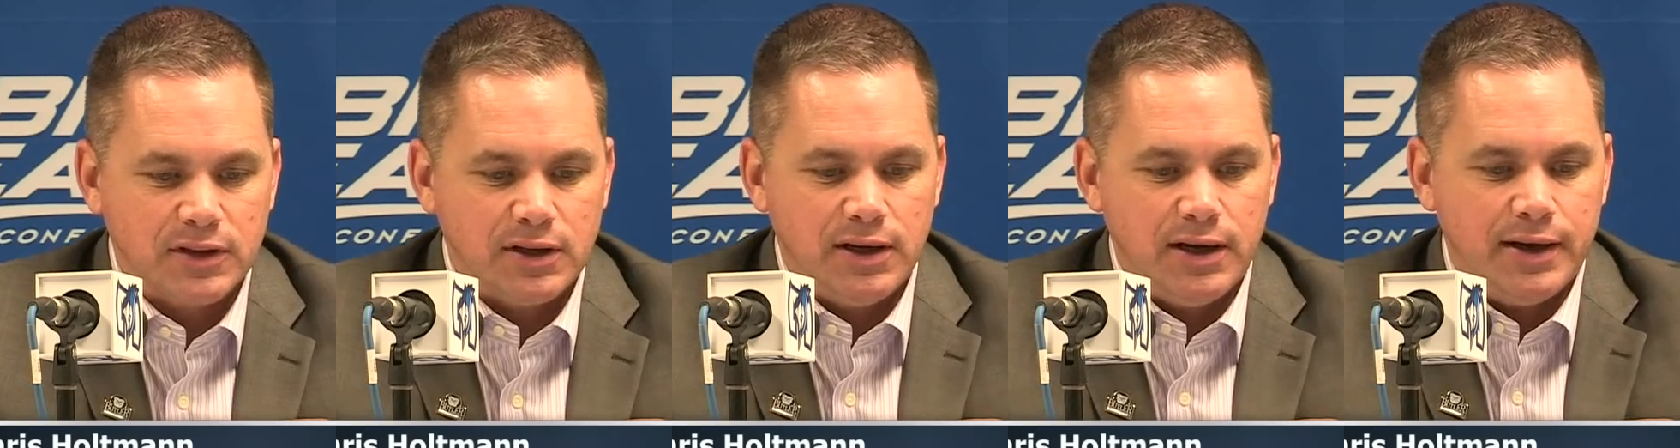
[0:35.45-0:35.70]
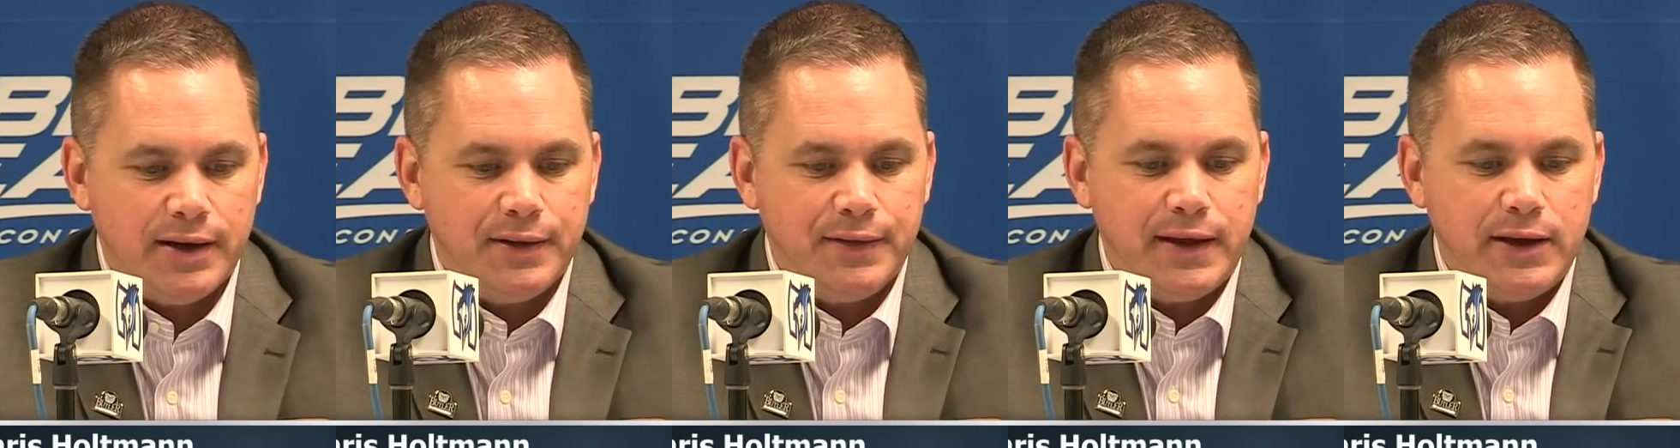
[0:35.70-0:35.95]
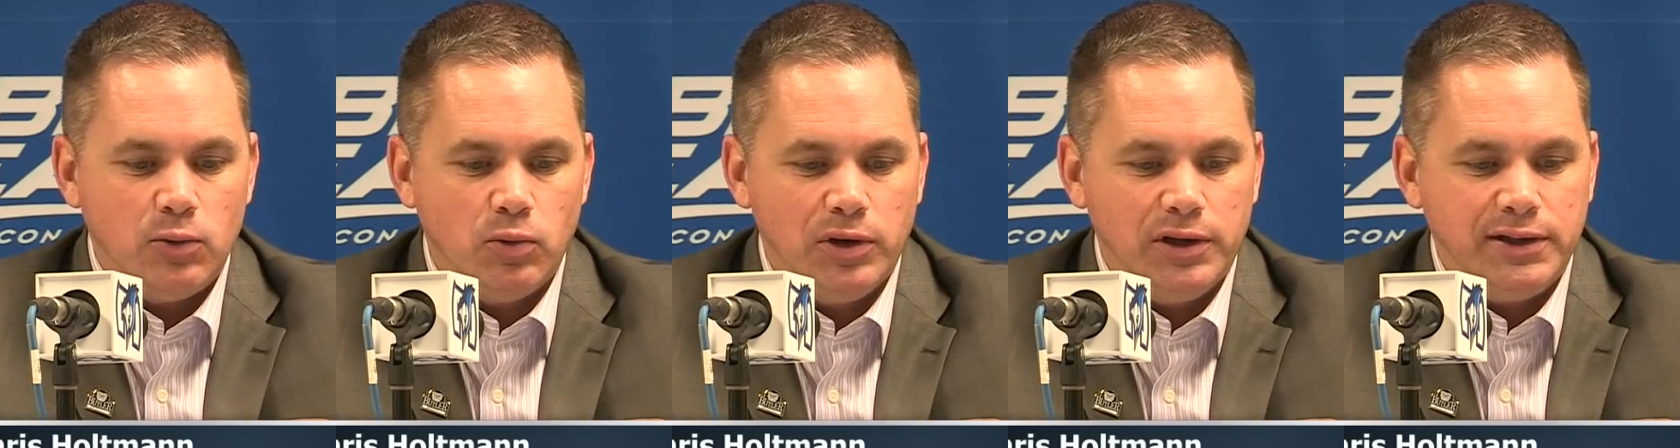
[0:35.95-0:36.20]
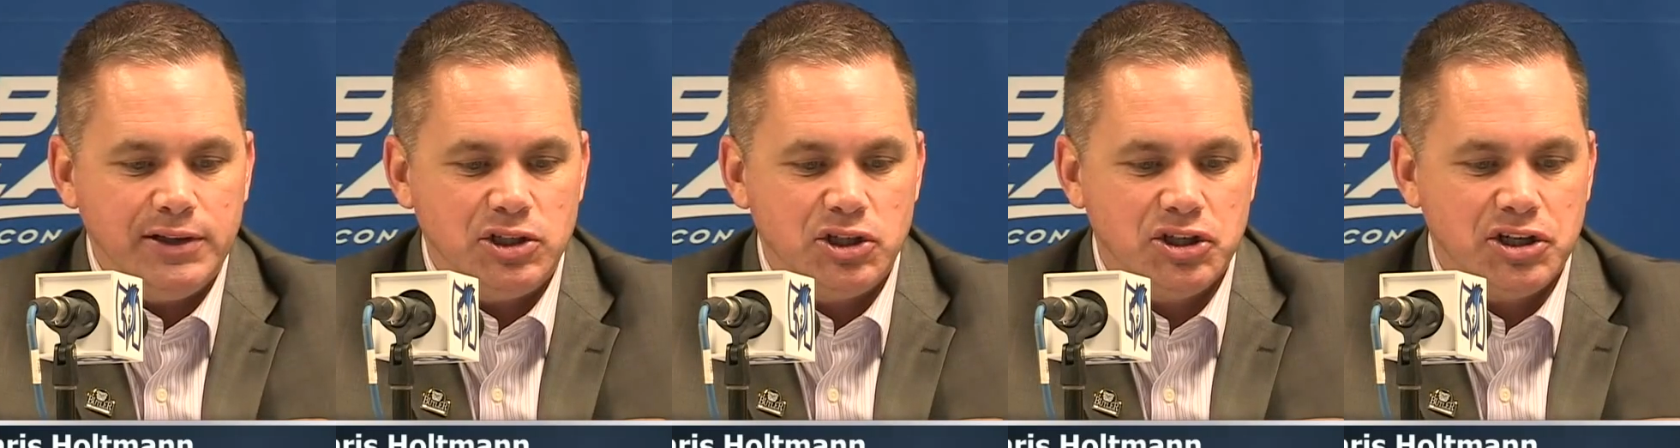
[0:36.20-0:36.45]
Uh, they
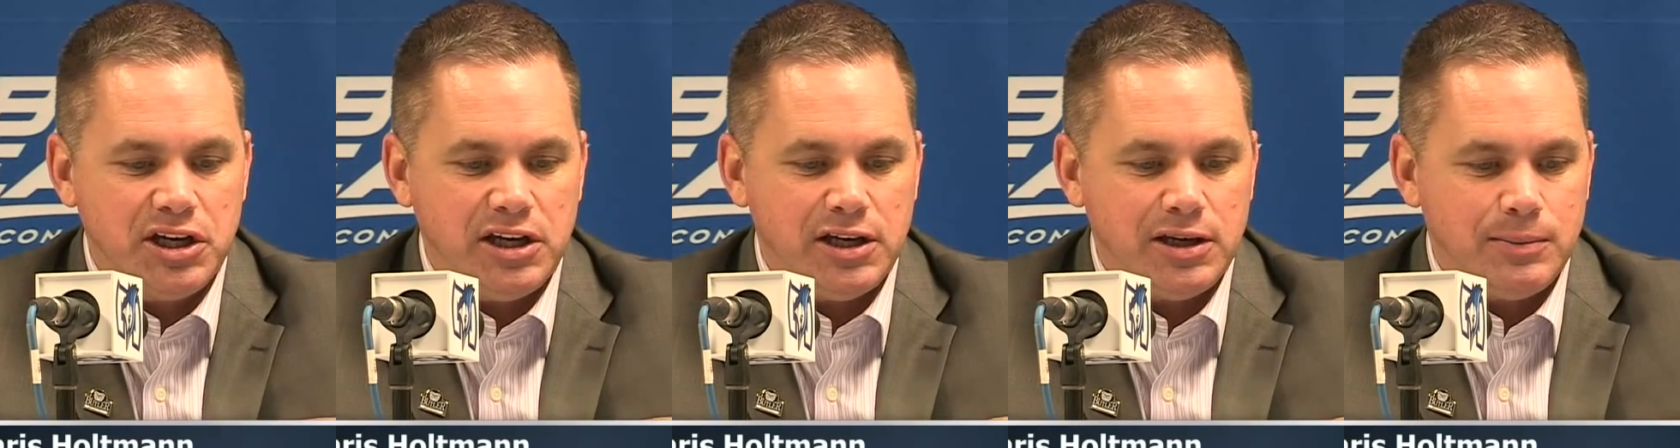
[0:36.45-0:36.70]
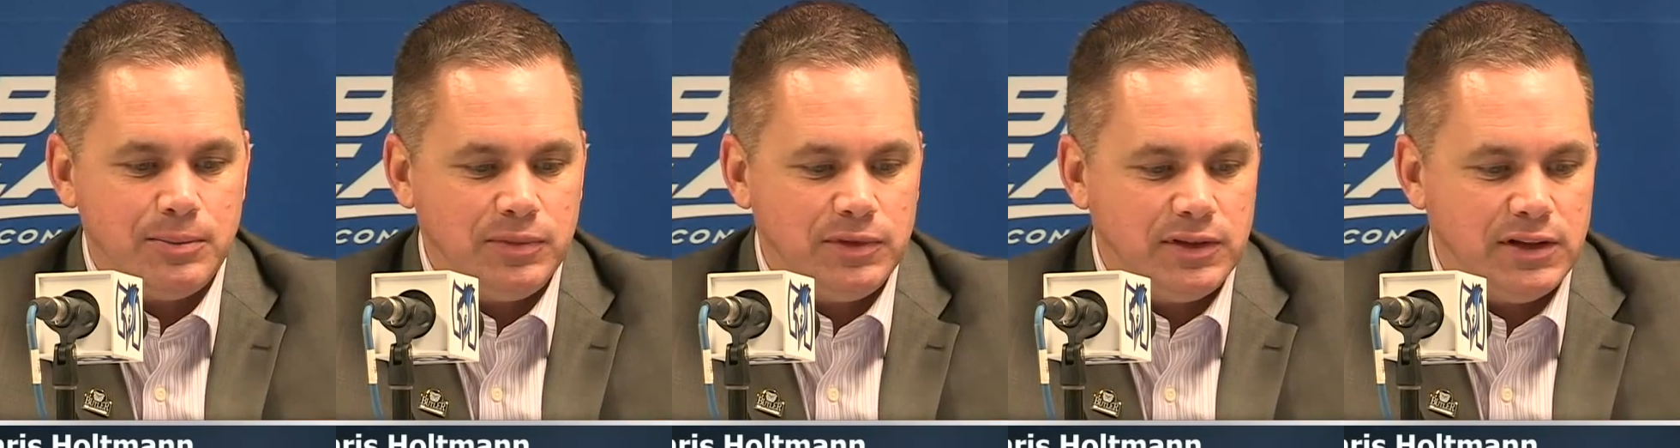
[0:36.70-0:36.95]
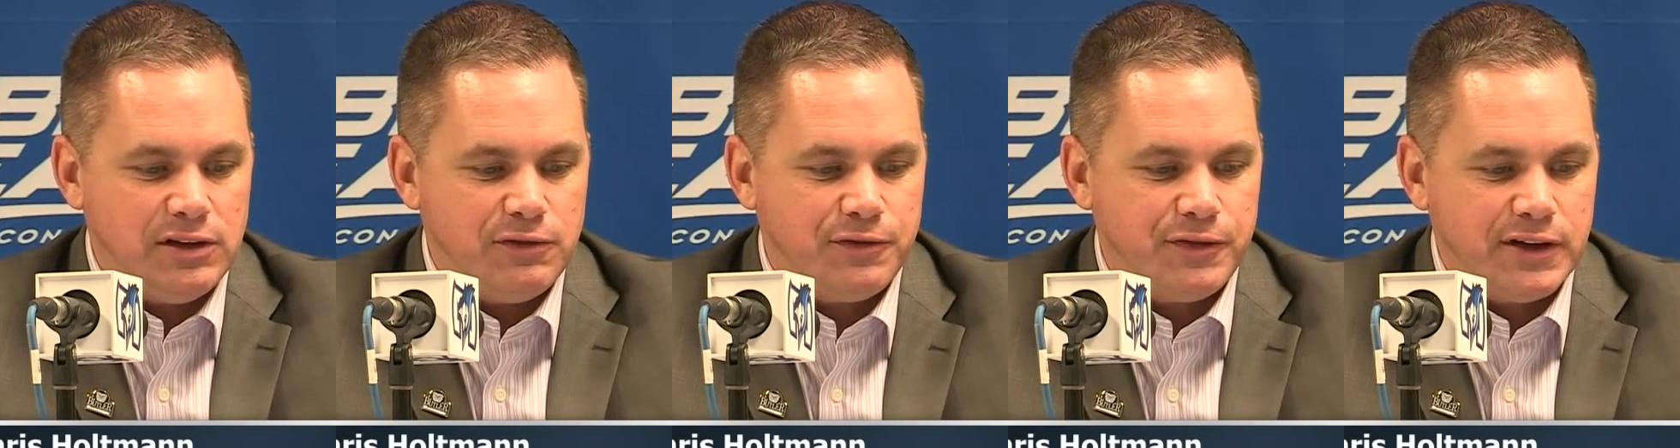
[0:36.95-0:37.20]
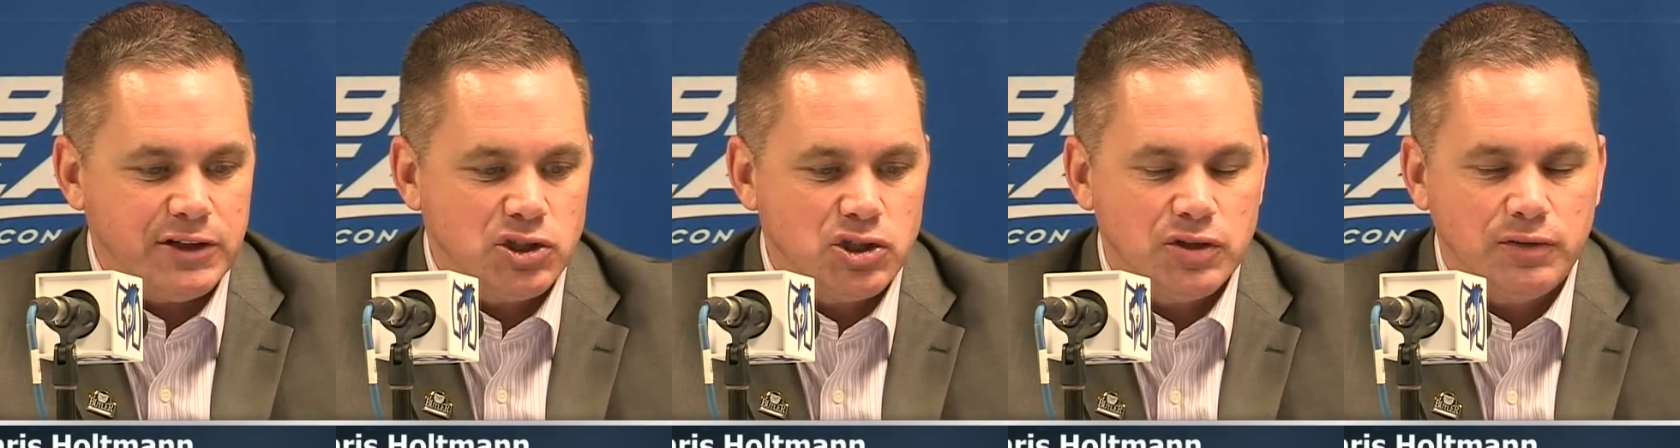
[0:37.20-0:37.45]
really schemed
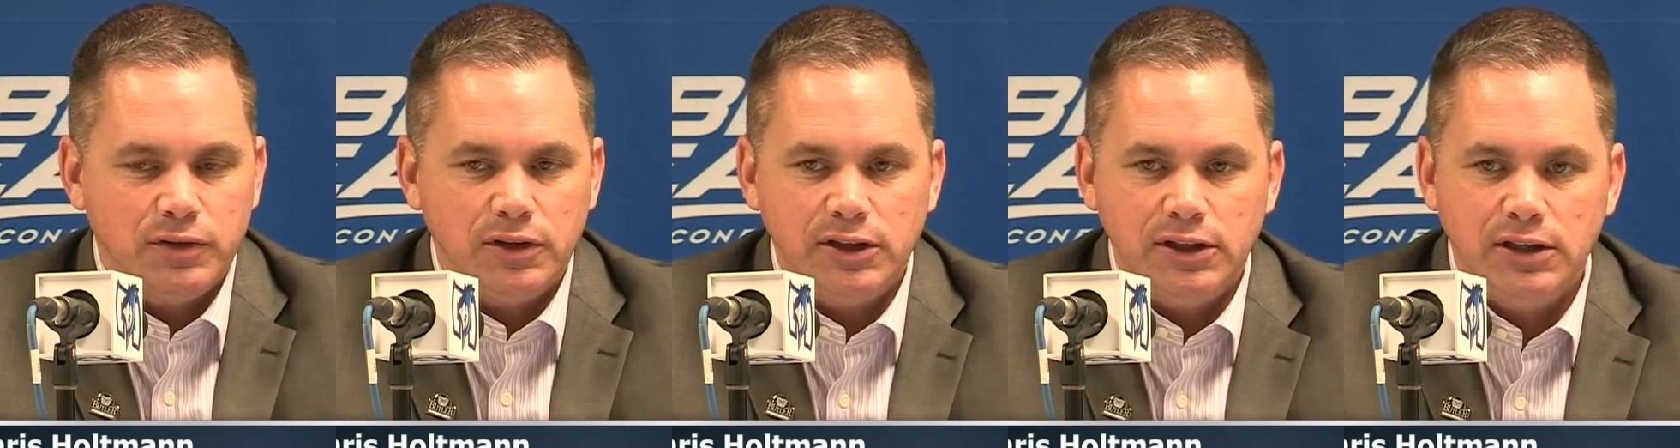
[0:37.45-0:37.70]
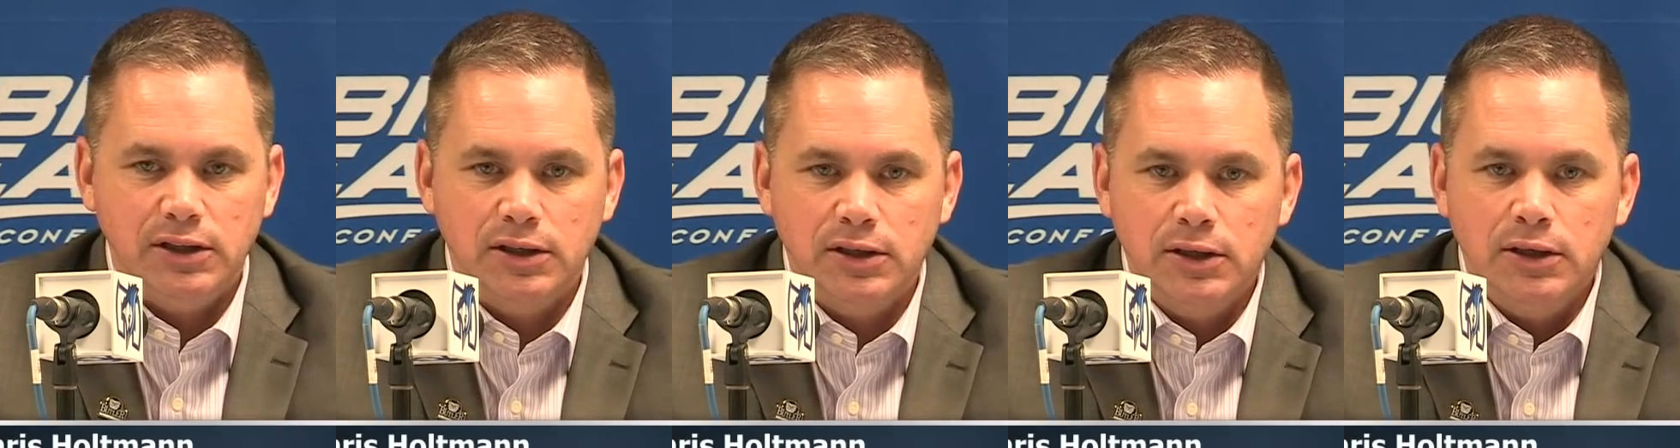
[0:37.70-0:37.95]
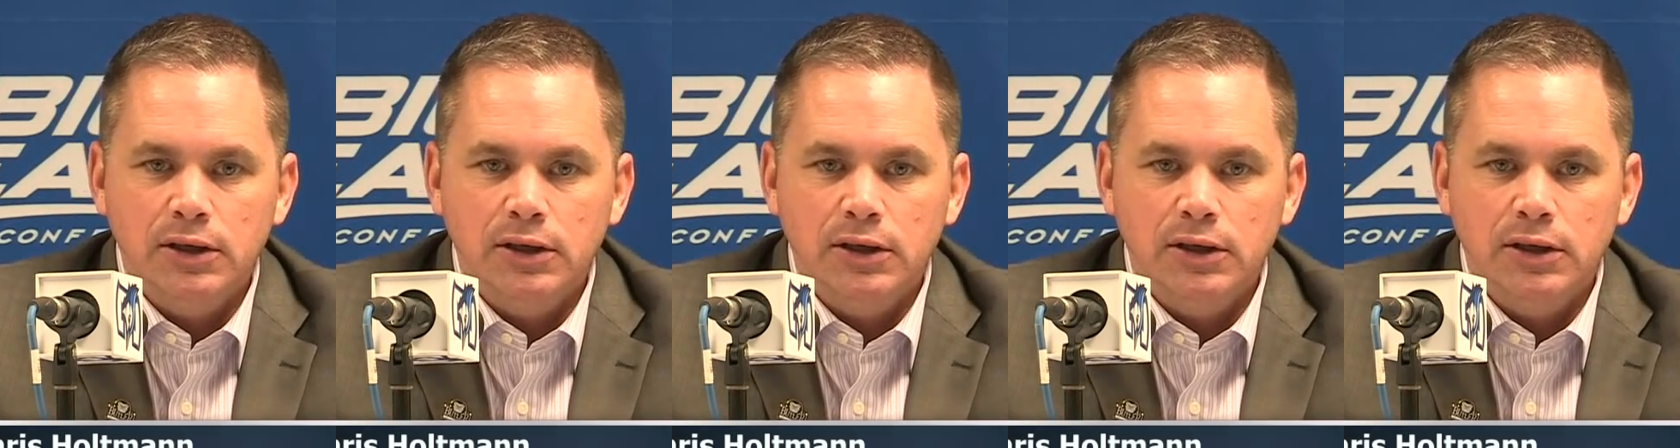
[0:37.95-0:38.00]
defensively